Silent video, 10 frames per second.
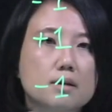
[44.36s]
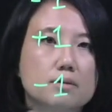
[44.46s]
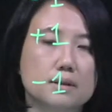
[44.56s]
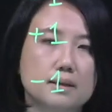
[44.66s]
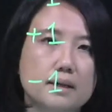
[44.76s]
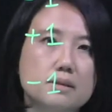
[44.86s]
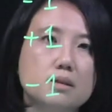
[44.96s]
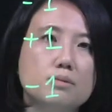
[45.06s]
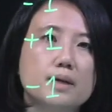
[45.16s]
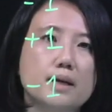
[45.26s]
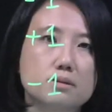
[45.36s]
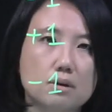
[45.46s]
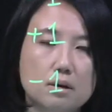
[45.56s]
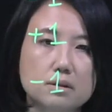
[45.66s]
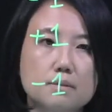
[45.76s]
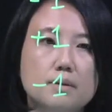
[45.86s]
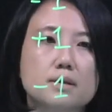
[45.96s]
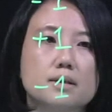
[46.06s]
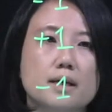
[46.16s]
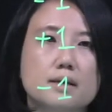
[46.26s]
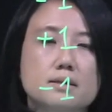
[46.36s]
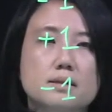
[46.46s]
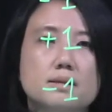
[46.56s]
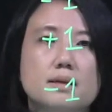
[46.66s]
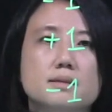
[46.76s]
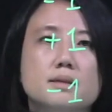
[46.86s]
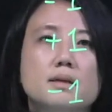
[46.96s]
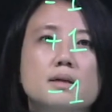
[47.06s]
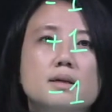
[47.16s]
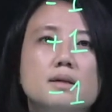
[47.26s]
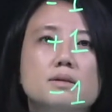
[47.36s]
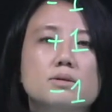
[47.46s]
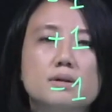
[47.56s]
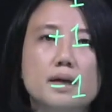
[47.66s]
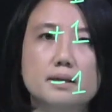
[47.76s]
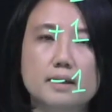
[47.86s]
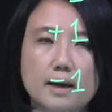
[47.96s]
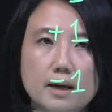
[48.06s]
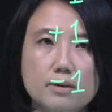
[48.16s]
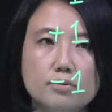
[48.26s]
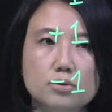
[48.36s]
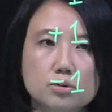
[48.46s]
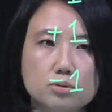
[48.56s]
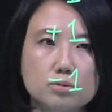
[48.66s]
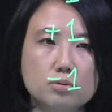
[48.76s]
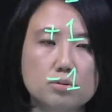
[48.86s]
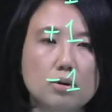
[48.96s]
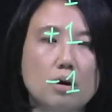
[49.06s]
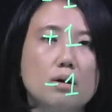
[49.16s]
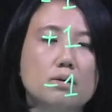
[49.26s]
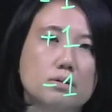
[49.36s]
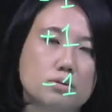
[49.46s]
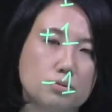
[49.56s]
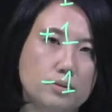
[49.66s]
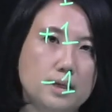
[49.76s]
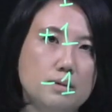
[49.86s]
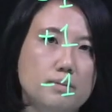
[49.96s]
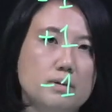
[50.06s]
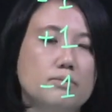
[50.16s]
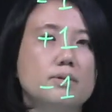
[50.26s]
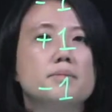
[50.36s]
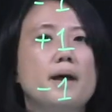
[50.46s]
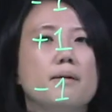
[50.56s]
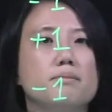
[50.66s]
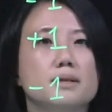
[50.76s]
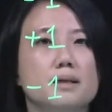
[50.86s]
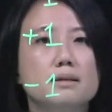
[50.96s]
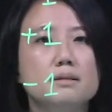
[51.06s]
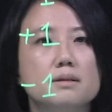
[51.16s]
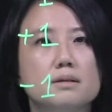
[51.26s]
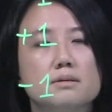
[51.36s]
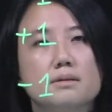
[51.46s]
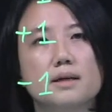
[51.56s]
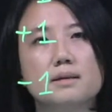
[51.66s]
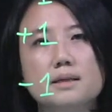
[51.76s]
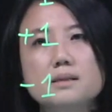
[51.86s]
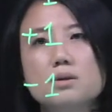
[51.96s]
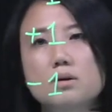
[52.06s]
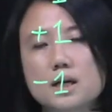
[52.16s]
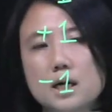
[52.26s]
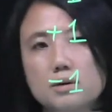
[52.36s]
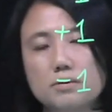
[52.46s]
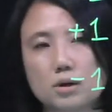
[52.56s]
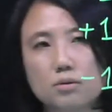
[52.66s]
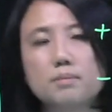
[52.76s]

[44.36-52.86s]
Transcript: of the lecture, we had talked about the cases that you can have 2 or 3 bit flip happening, right? These occur with lower